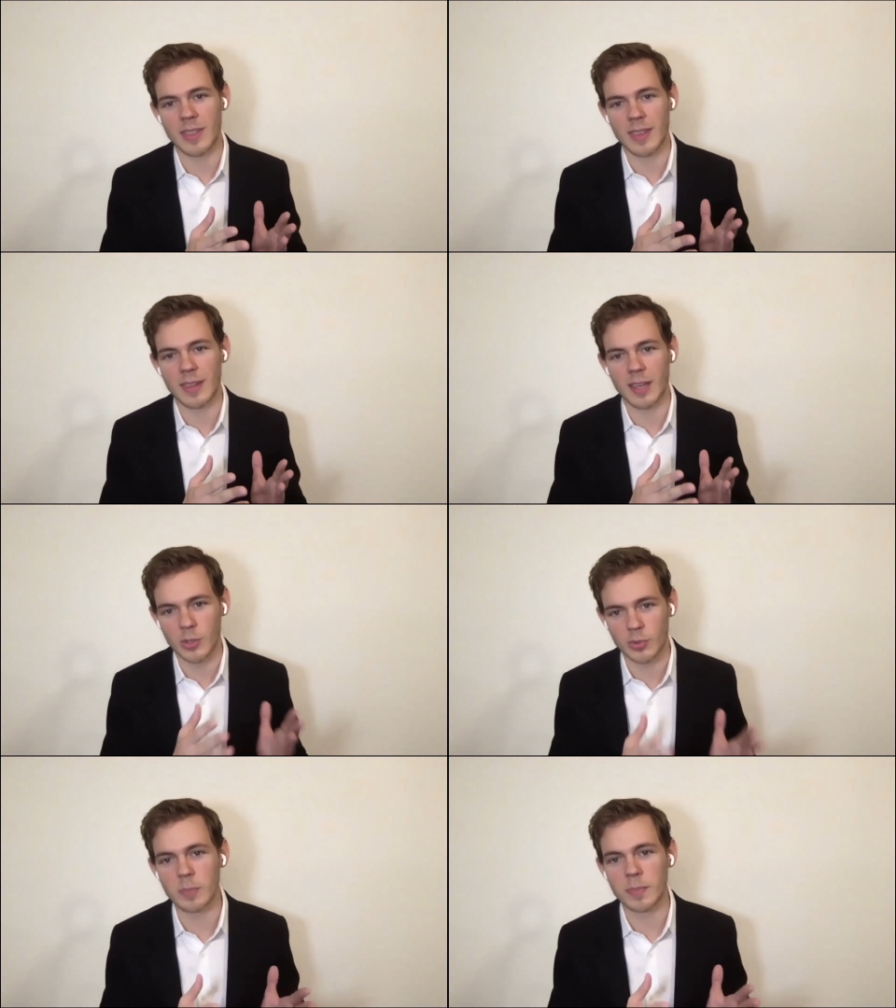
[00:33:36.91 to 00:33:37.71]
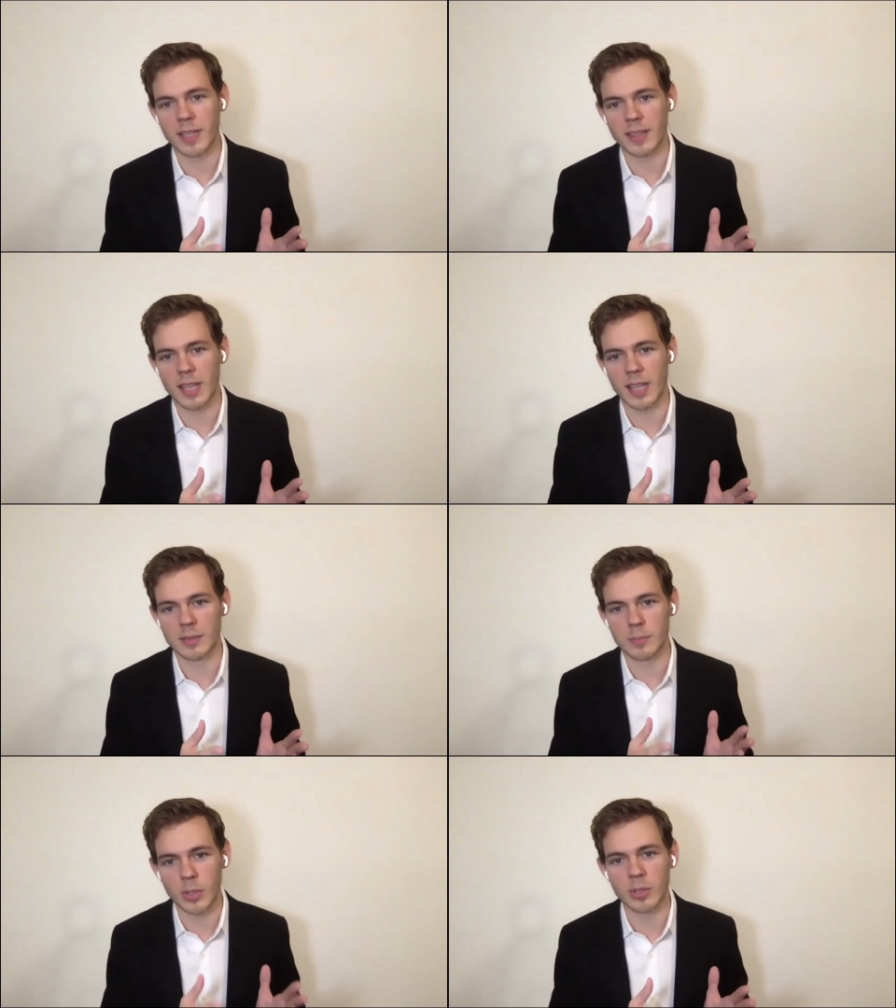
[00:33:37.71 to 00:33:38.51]
a group like that, a
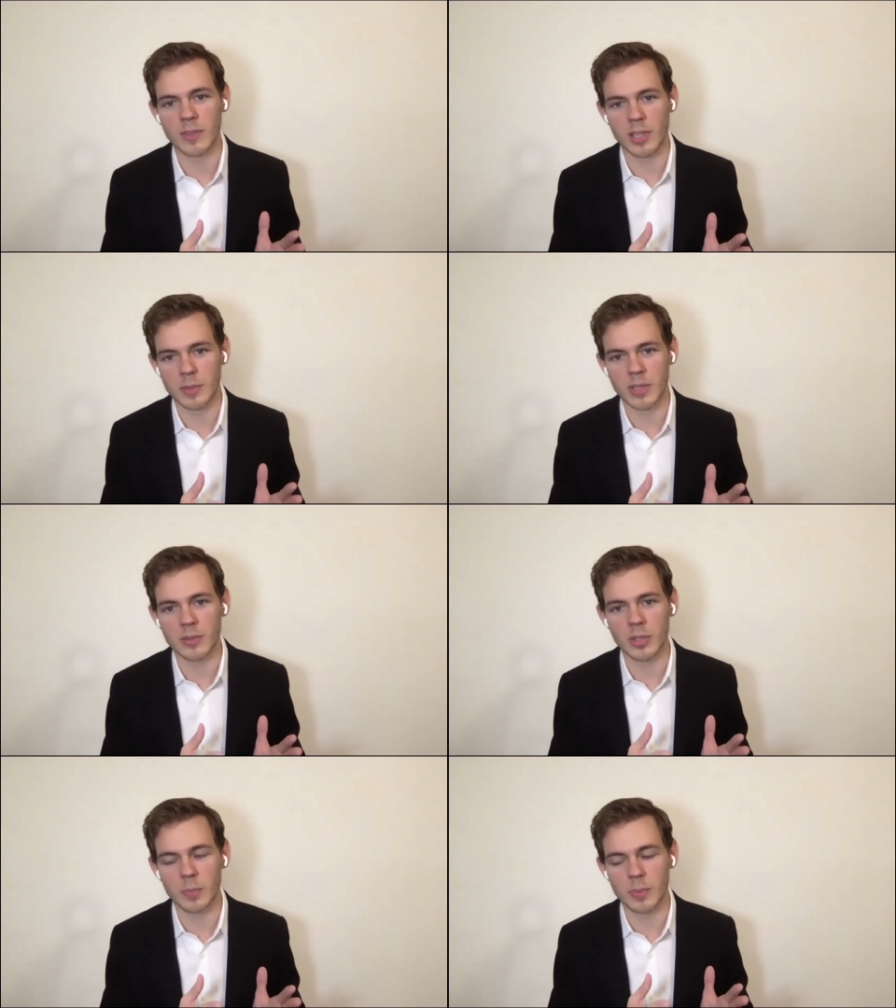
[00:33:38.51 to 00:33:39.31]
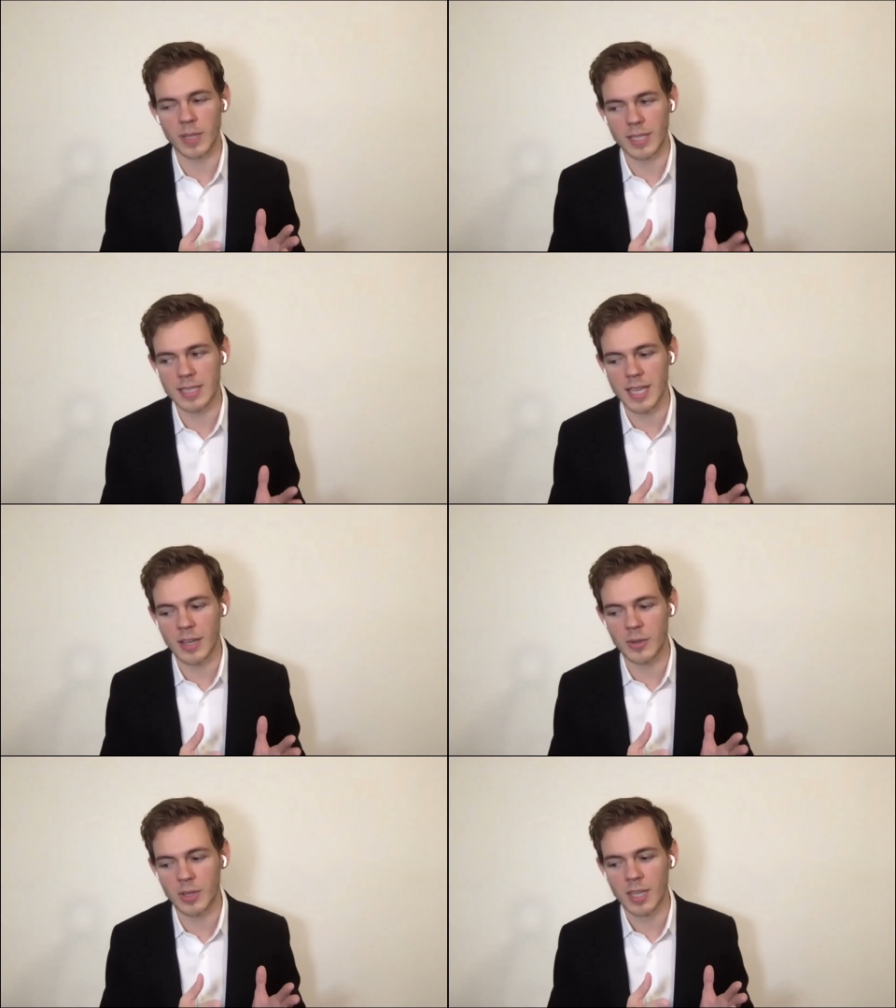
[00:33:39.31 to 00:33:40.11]
pro-development group in
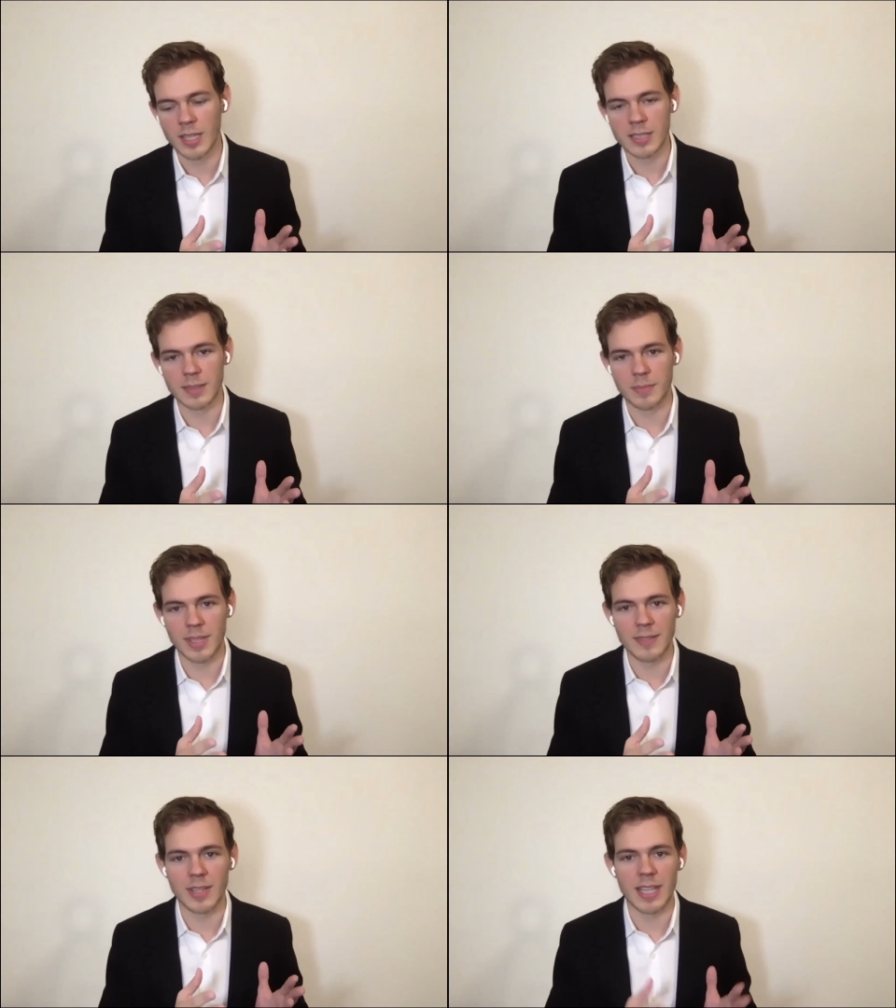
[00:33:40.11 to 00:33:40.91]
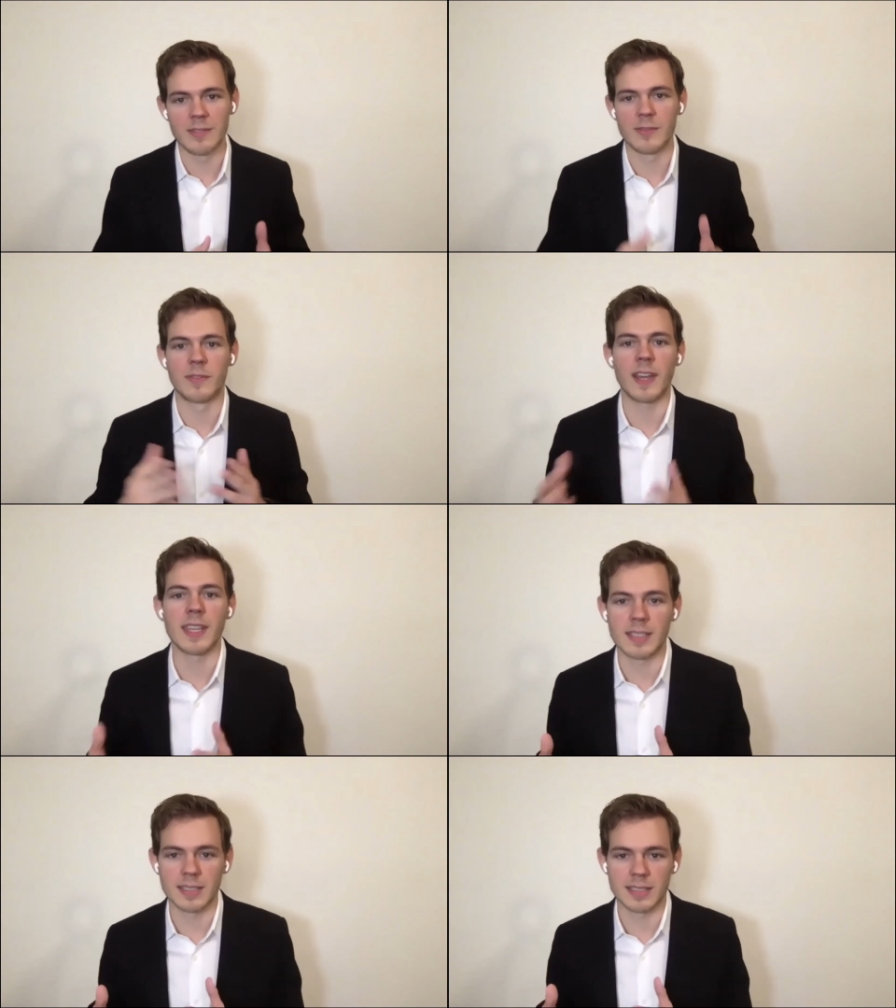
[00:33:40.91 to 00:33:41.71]
town, to even
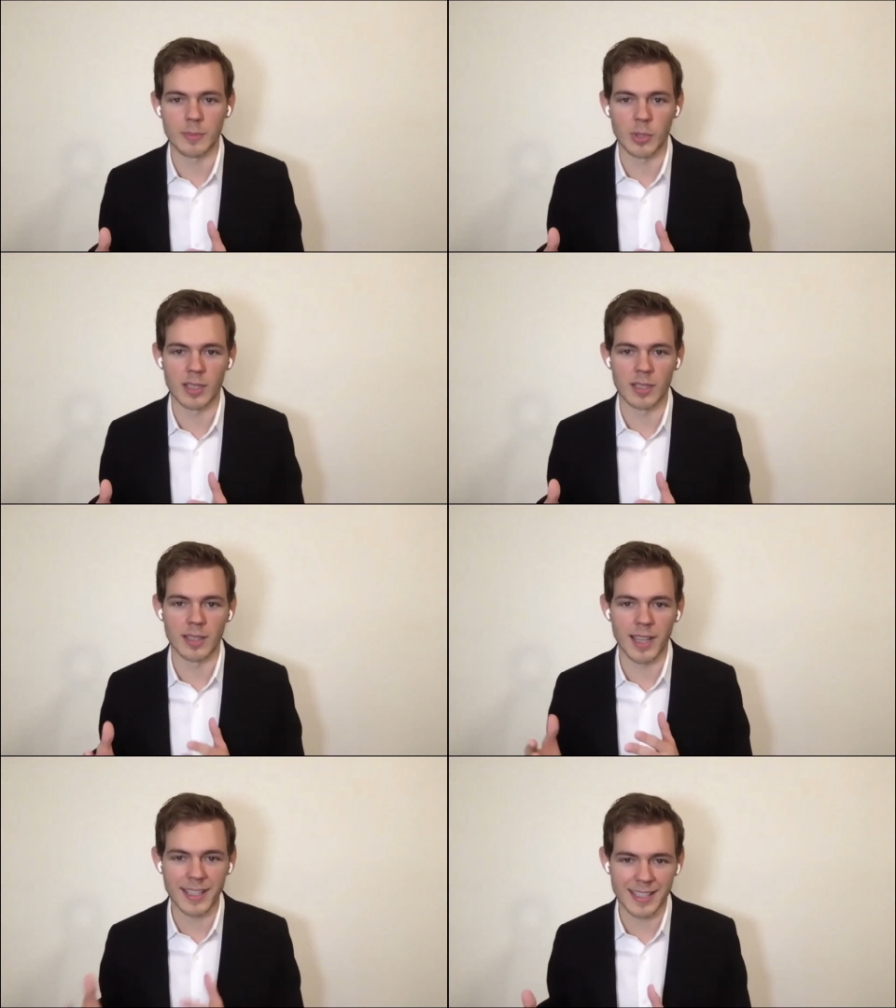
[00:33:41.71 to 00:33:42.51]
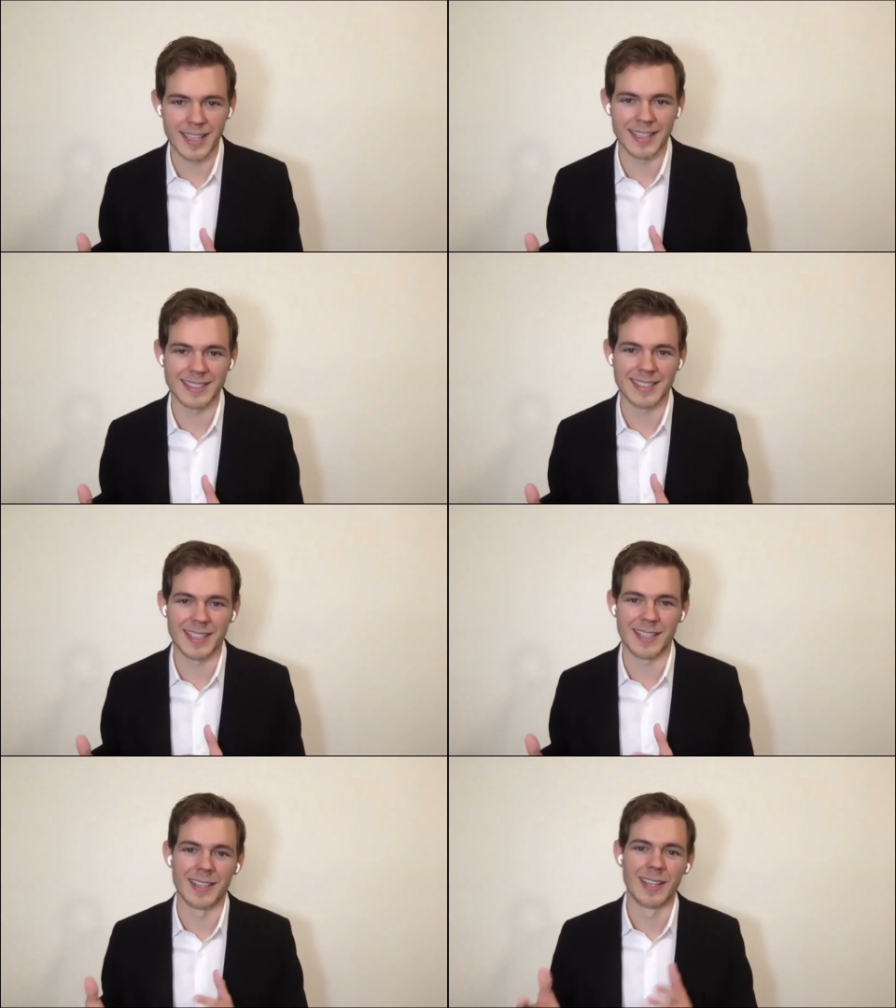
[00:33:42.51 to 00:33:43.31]
invite someone like Kingston